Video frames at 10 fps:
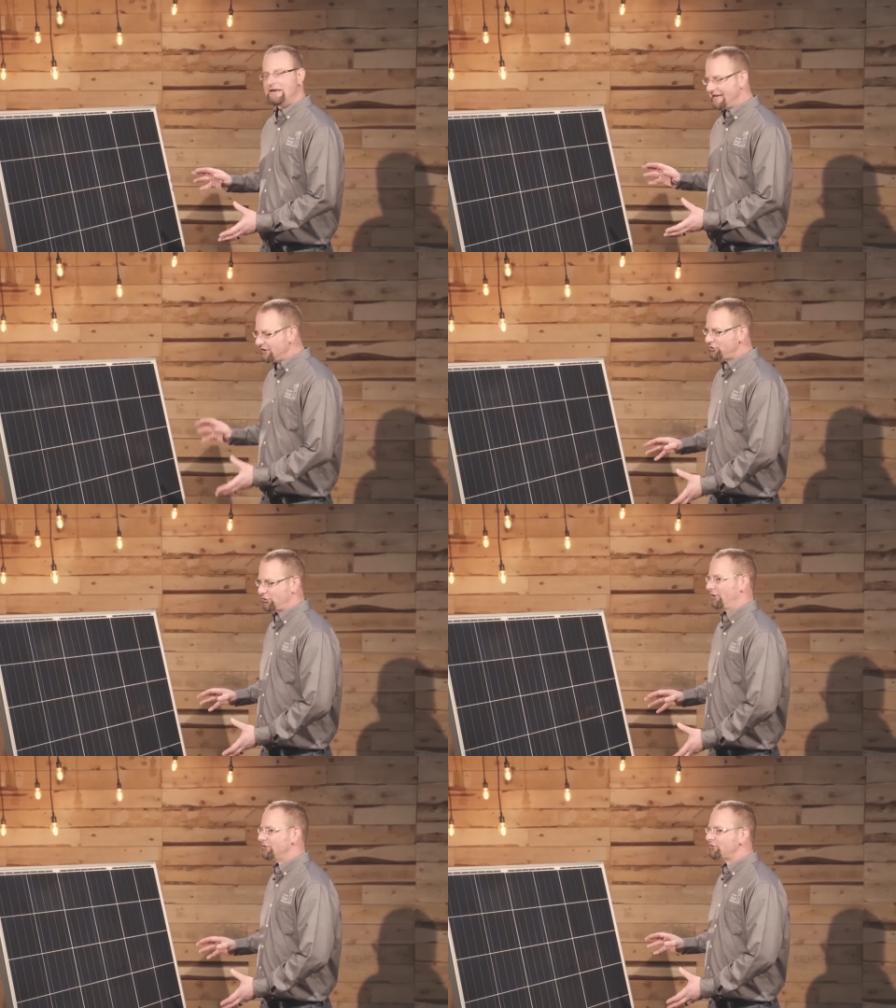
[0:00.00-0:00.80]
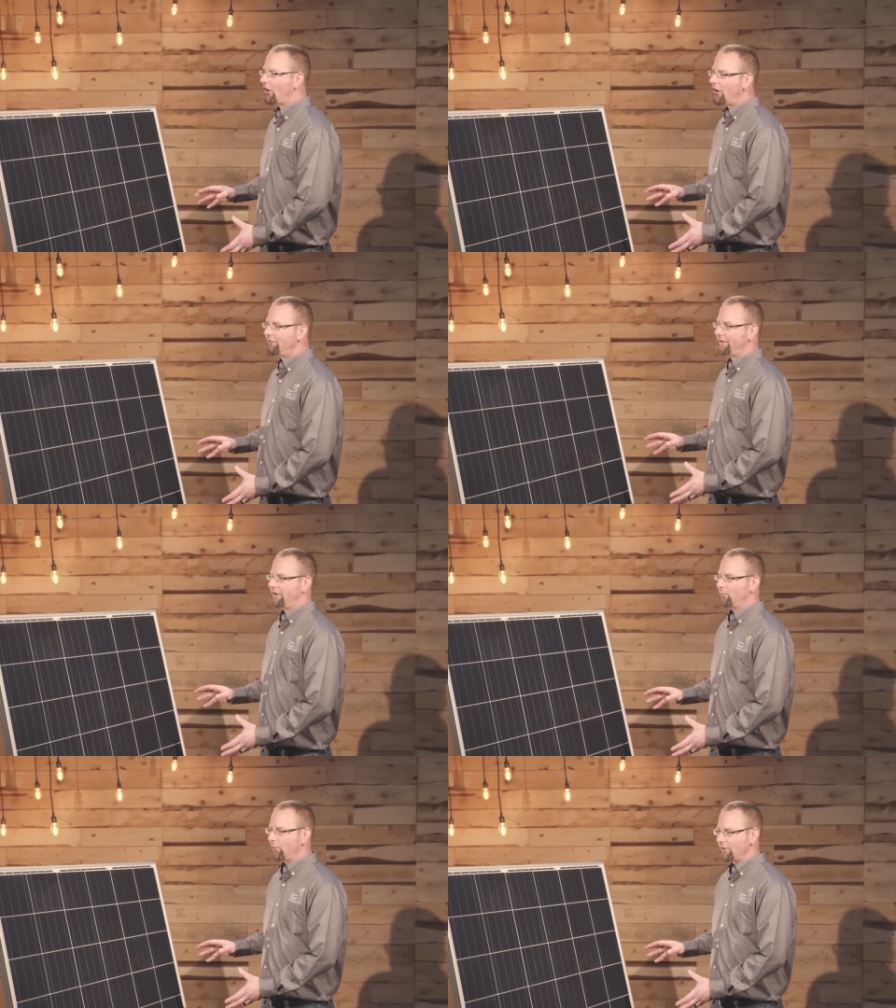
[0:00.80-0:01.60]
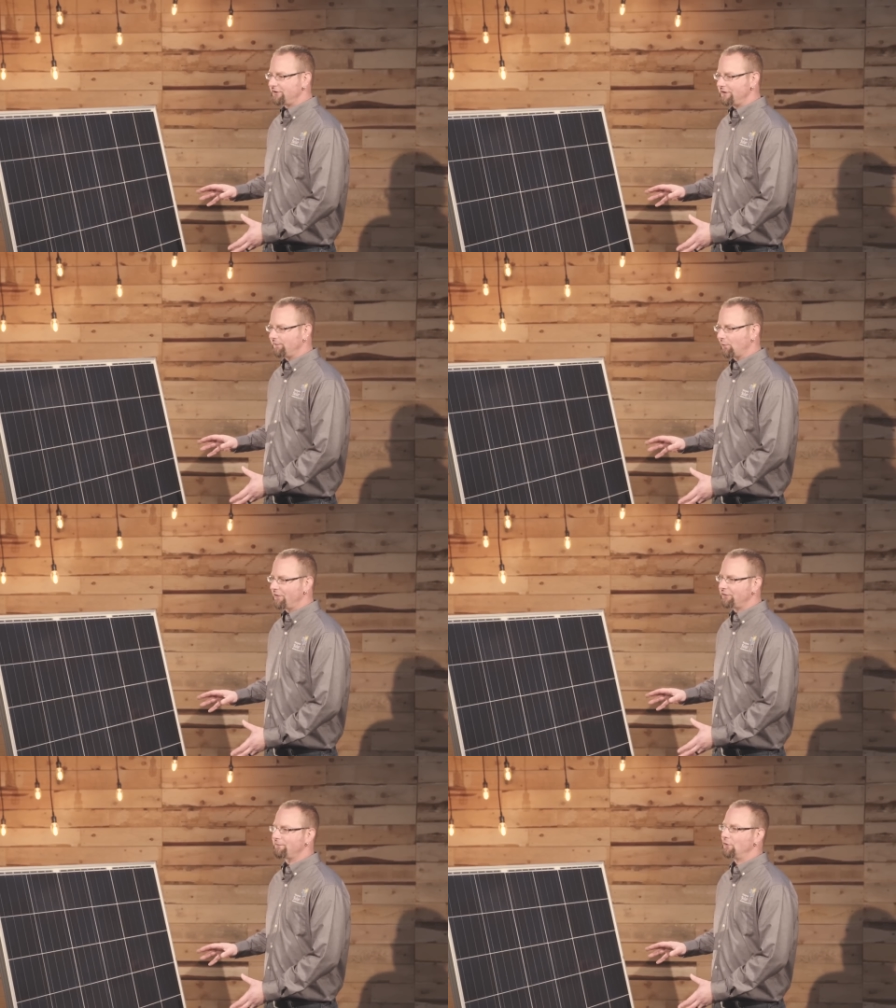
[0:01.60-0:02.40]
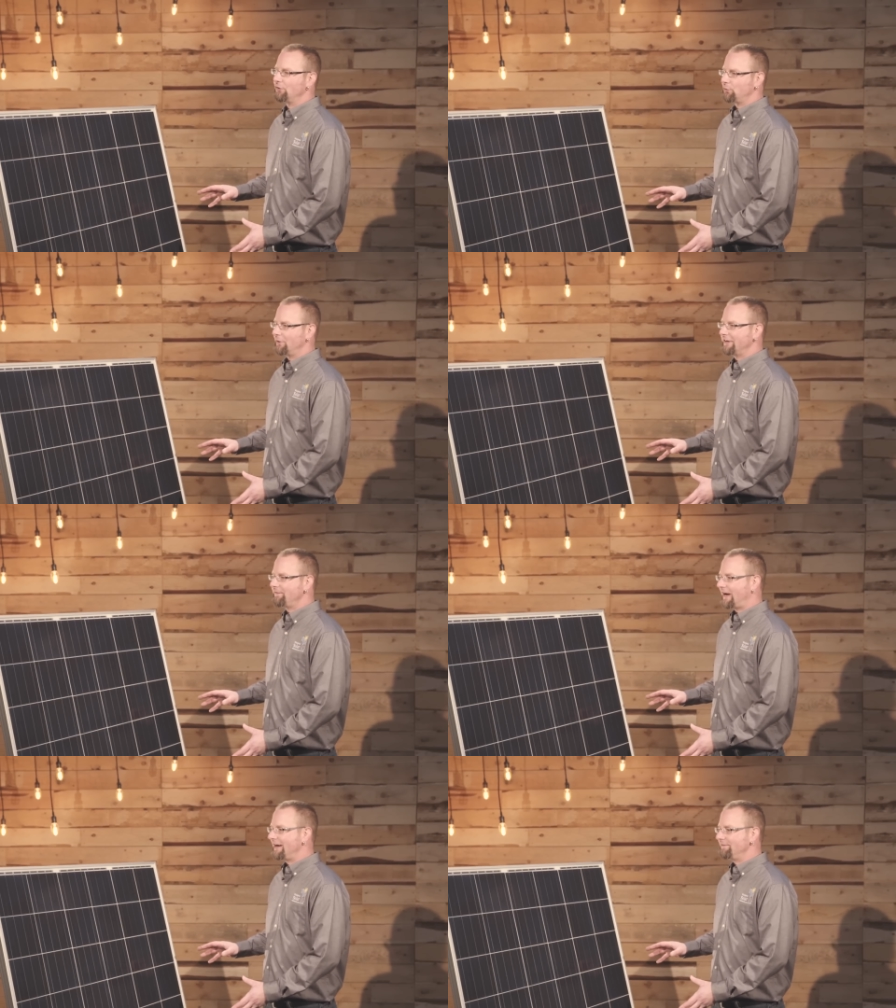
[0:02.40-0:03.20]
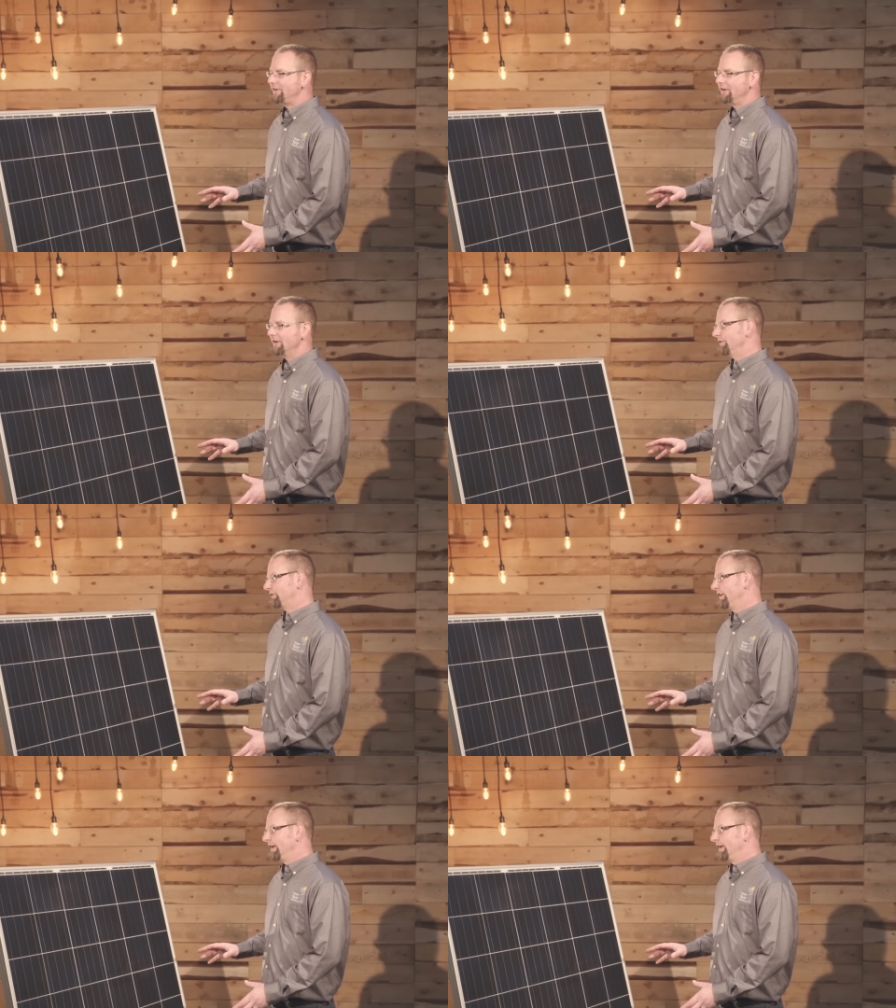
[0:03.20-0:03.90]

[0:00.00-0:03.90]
insurance on their warranty for the full twenty-five years.